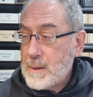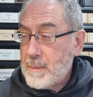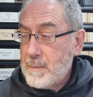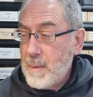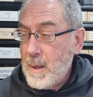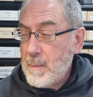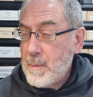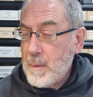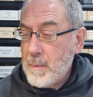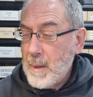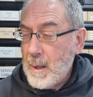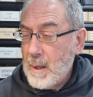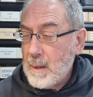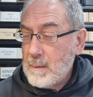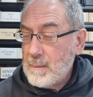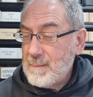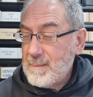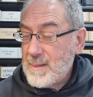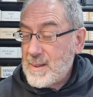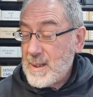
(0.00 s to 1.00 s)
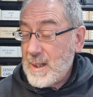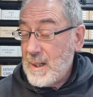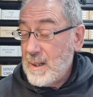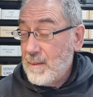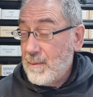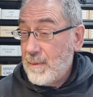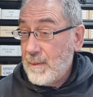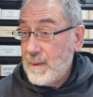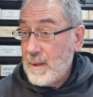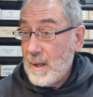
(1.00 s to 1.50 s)
It's maybe about
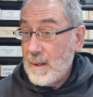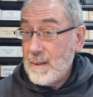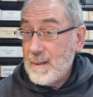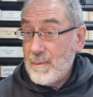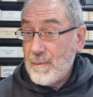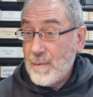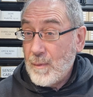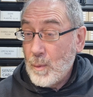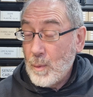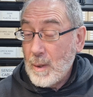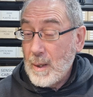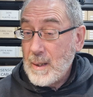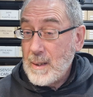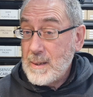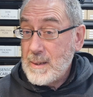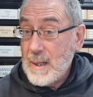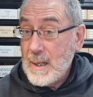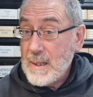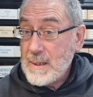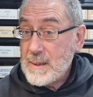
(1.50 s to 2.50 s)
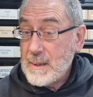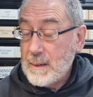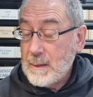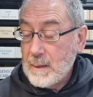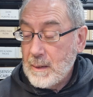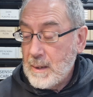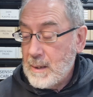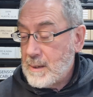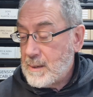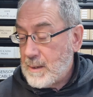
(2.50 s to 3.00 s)
10 of another 14 days at
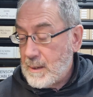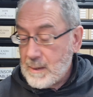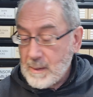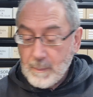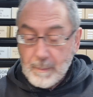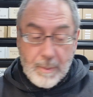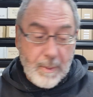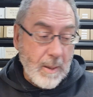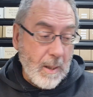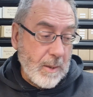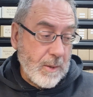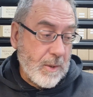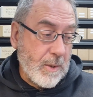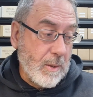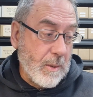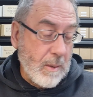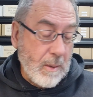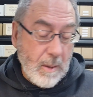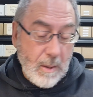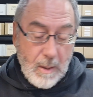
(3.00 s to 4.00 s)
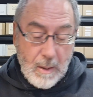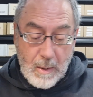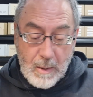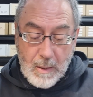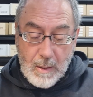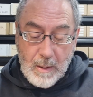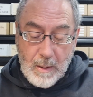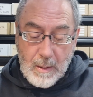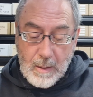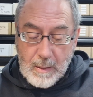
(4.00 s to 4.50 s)
least. There's a production
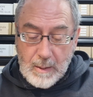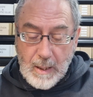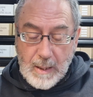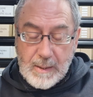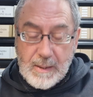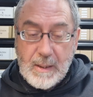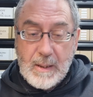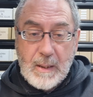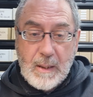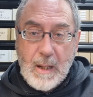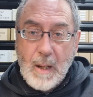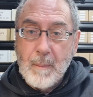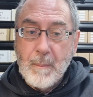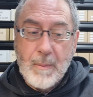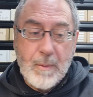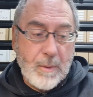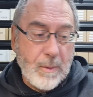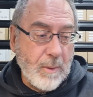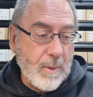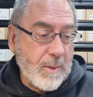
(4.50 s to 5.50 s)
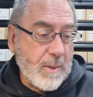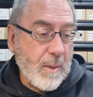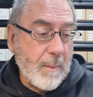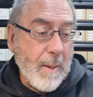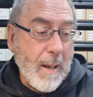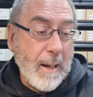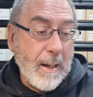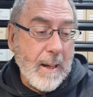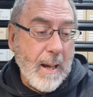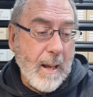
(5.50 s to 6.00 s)
that didn't come through, so
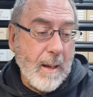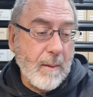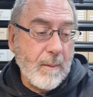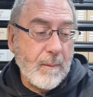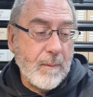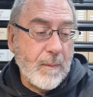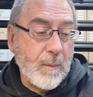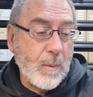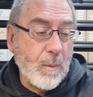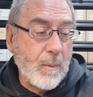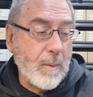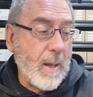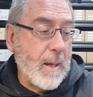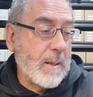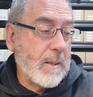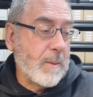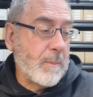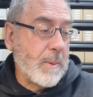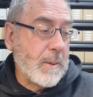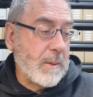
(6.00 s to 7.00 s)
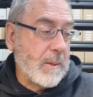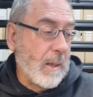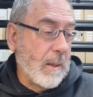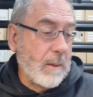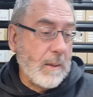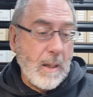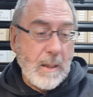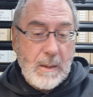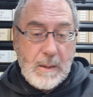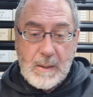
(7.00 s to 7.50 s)
I'm hanging out for that to be
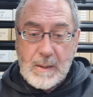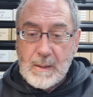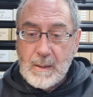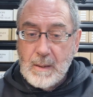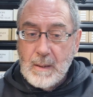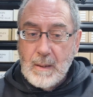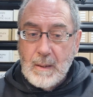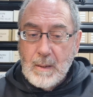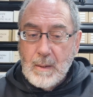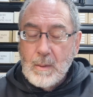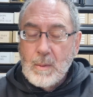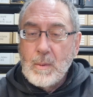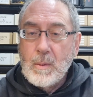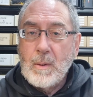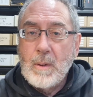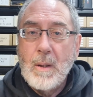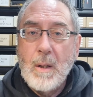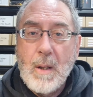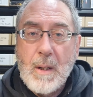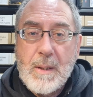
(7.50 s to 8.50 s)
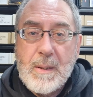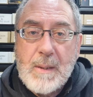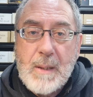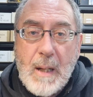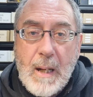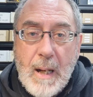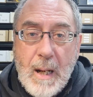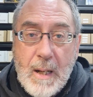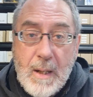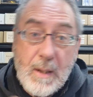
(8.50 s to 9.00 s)
done. That's
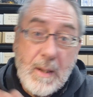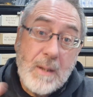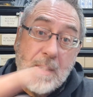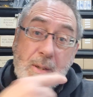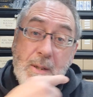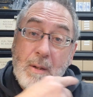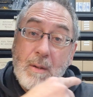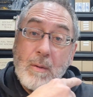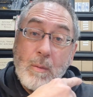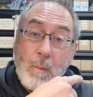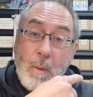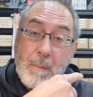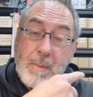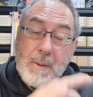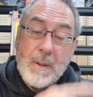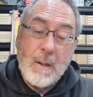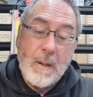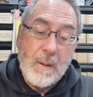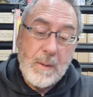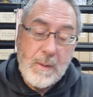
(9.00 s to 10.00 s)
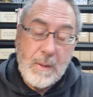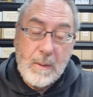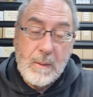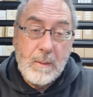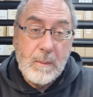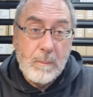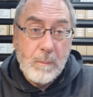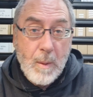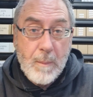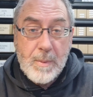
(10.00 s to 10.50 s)
organised. You can see it on the
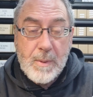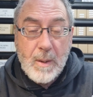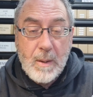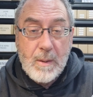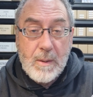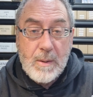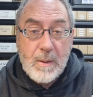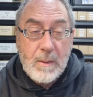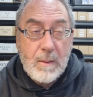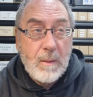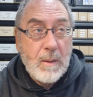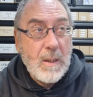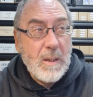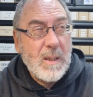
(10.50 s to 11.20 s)
website too.